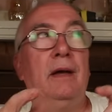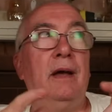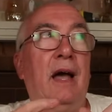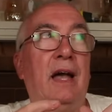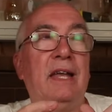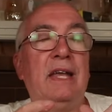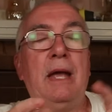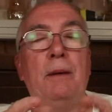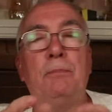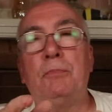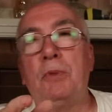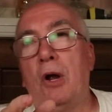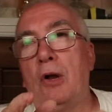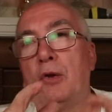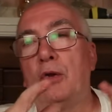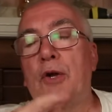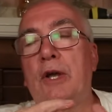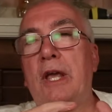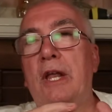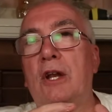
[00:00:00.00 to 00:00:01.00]
I kept on
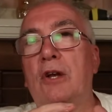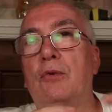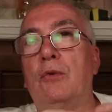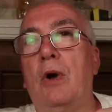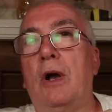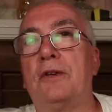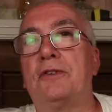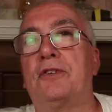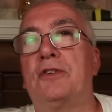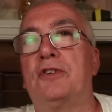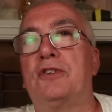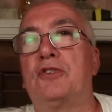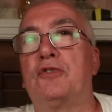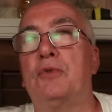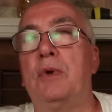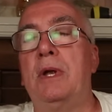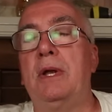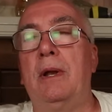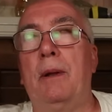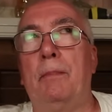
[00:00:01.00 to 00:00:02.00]
looking across the
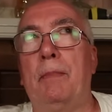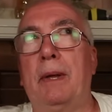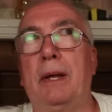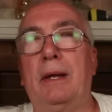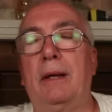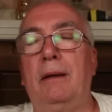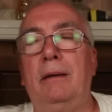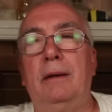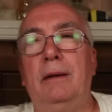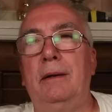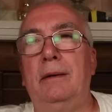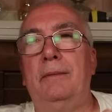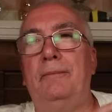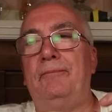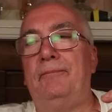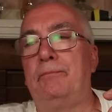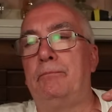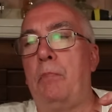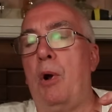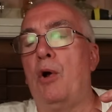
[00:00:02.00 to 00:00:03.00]
street. I'm
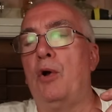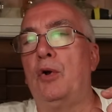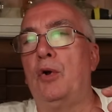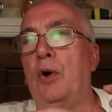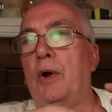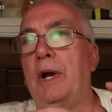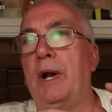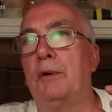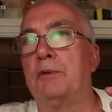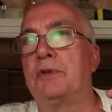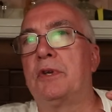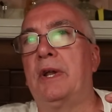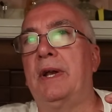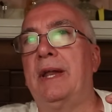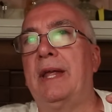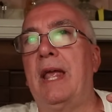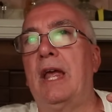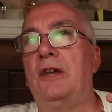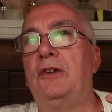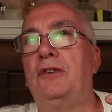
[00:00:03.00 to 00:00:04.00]
paranoid I was going to
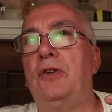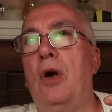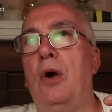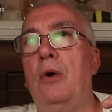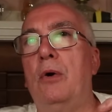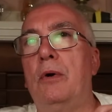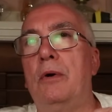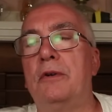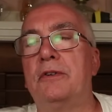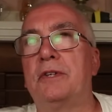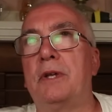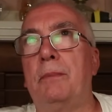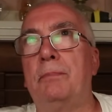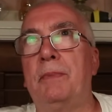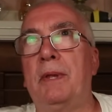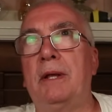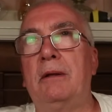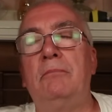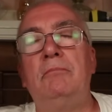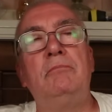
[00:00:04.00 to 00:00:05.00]
get towed or
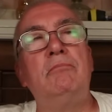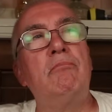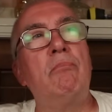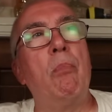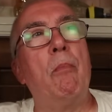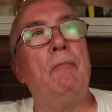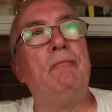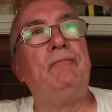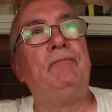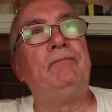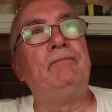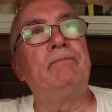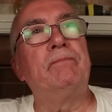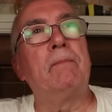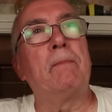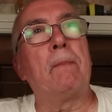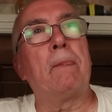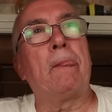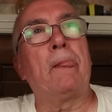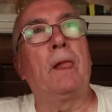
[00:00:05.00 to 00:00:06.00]
something.
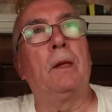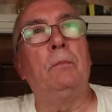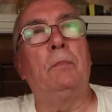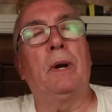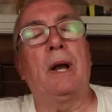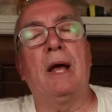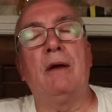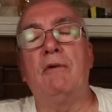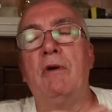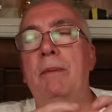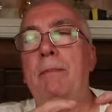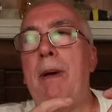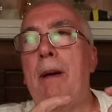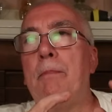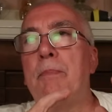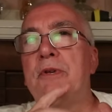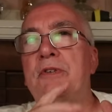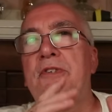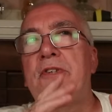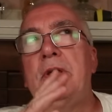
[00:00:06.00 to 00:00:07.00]
But I
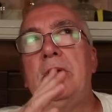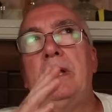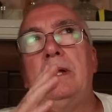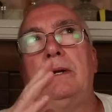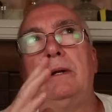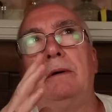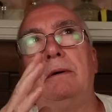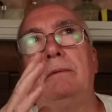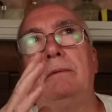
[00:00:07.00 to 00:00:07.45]
remember seeing